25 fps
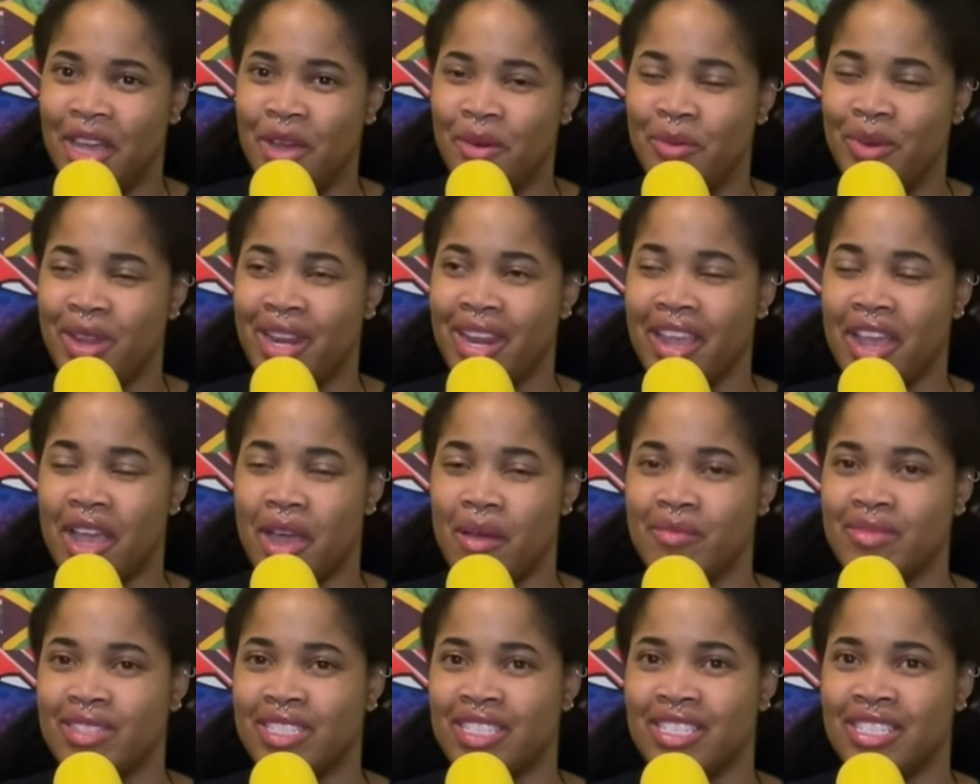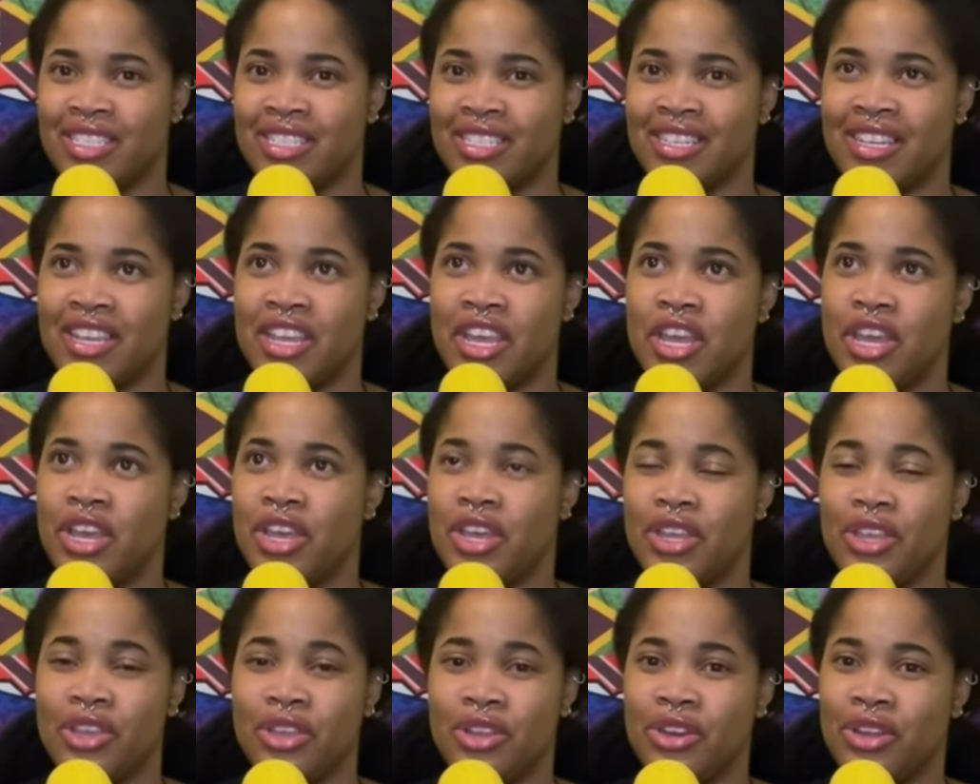when it comes to,
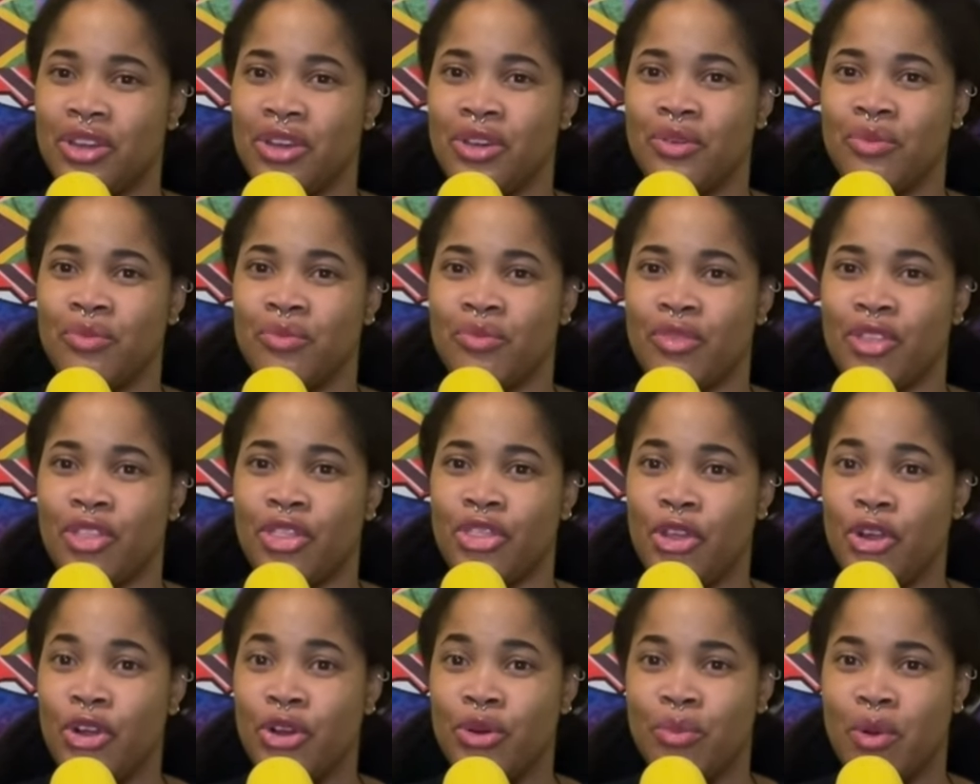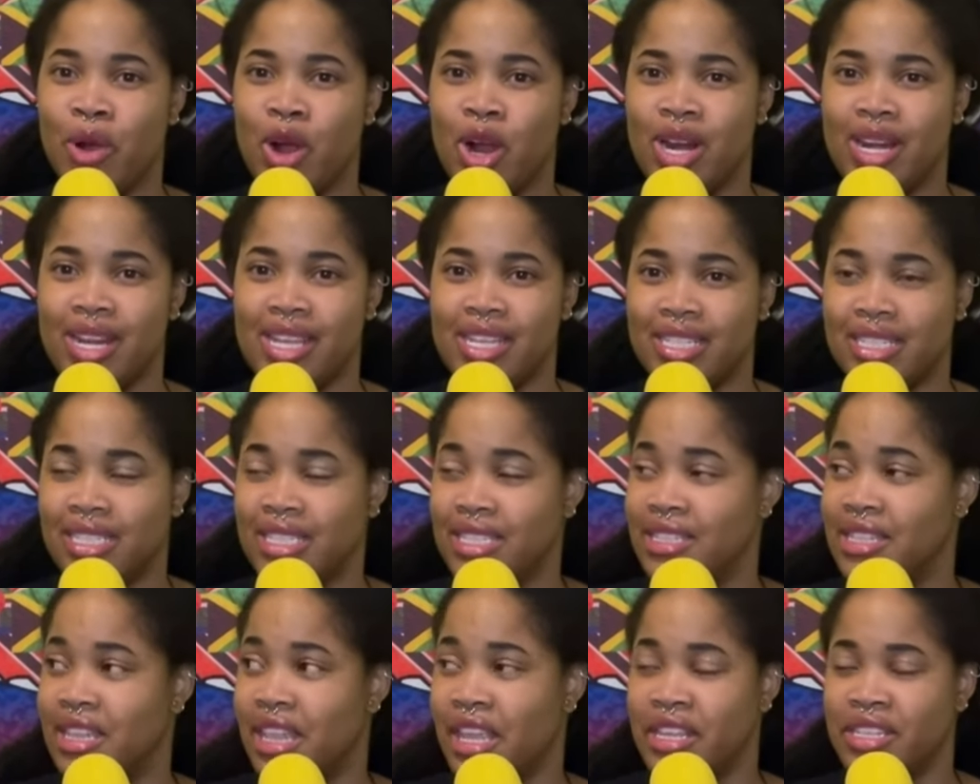you know, third parties
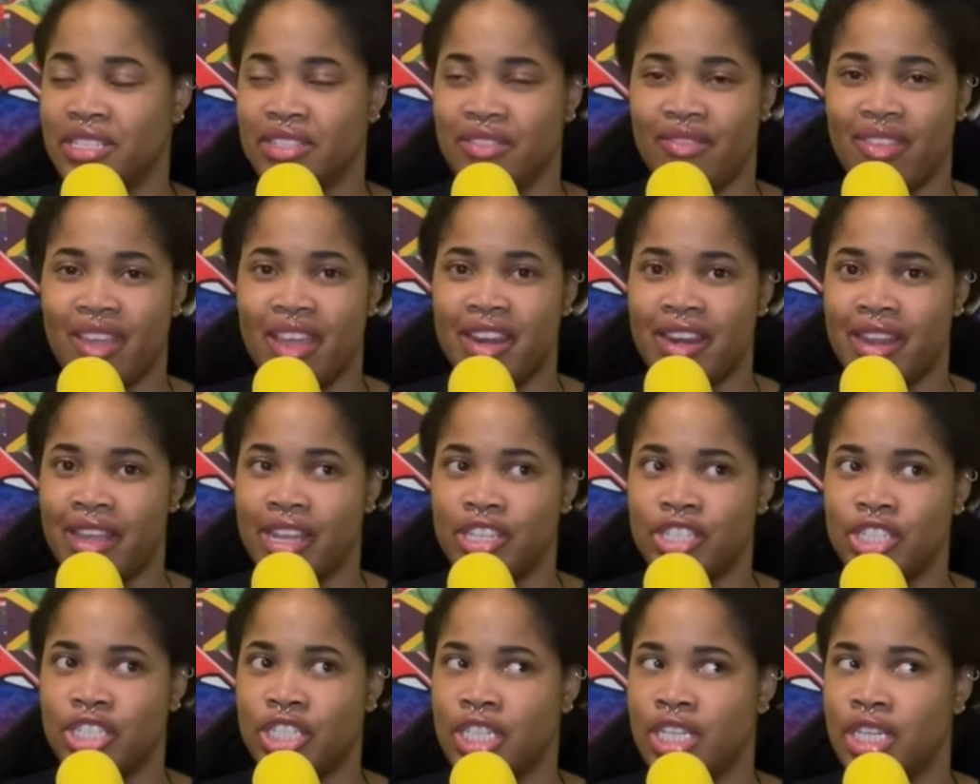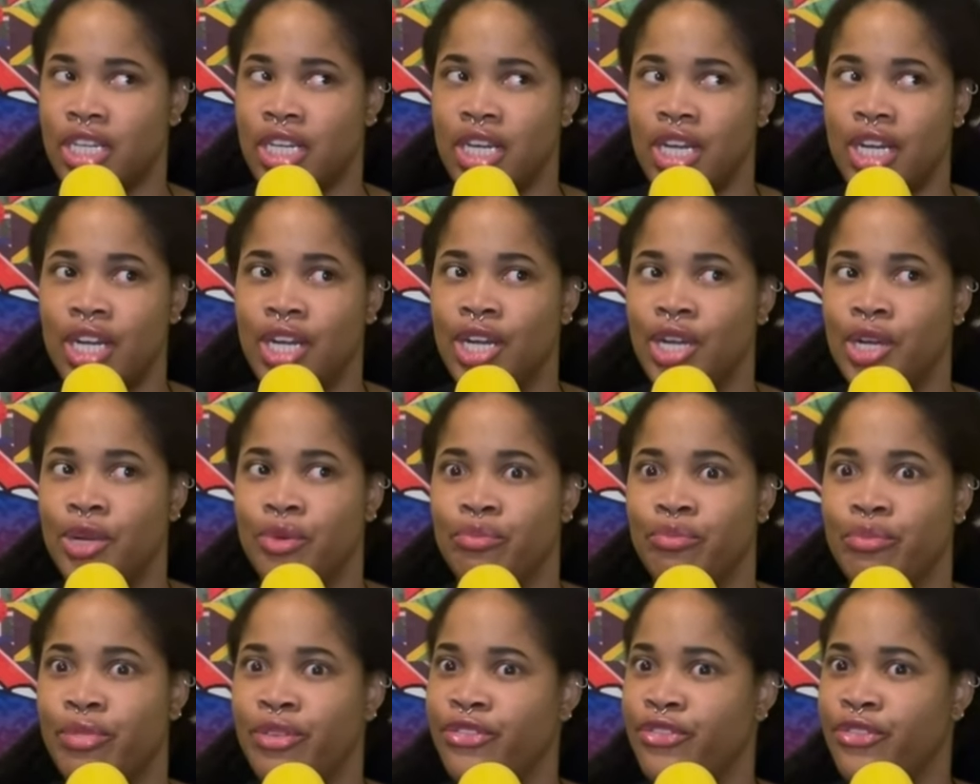and things of that nature
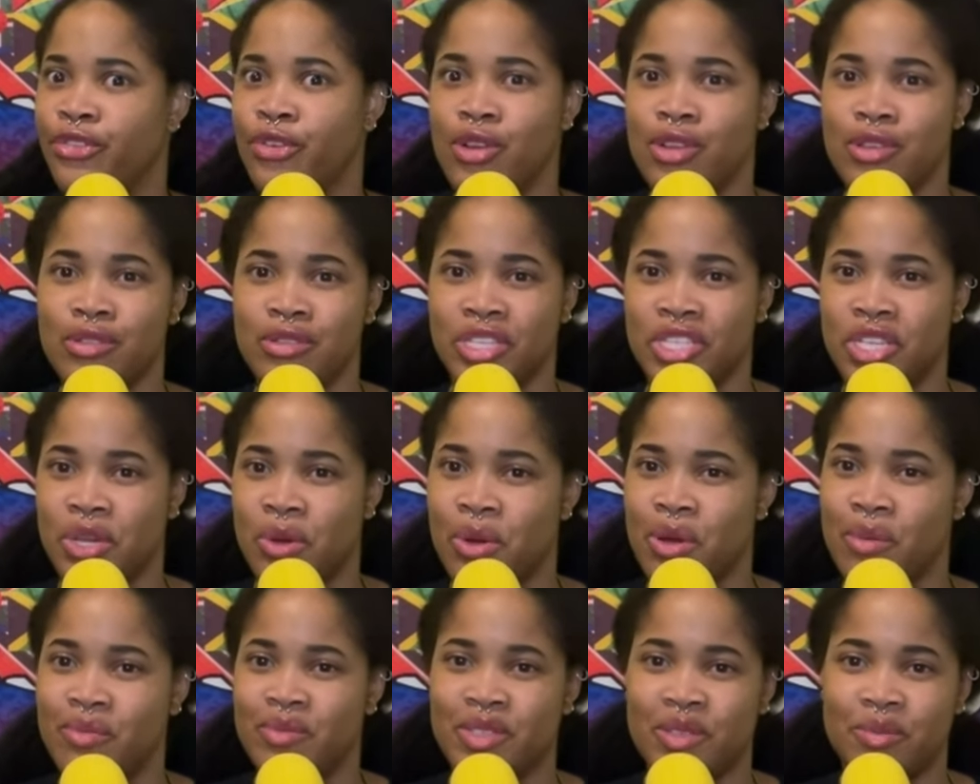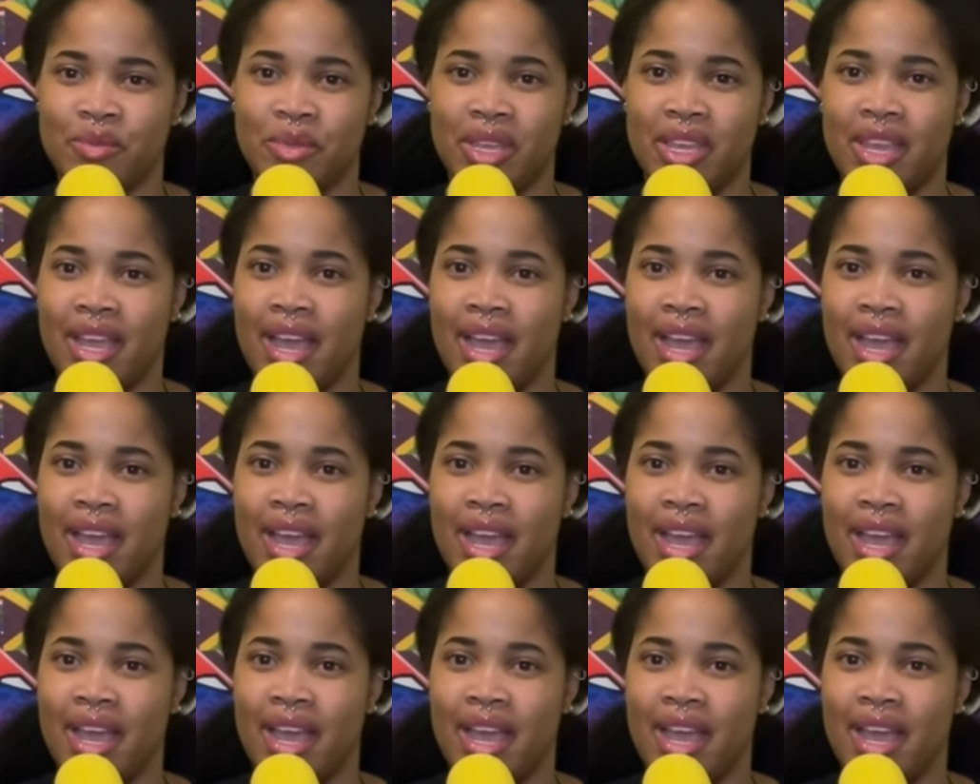before you show up to me.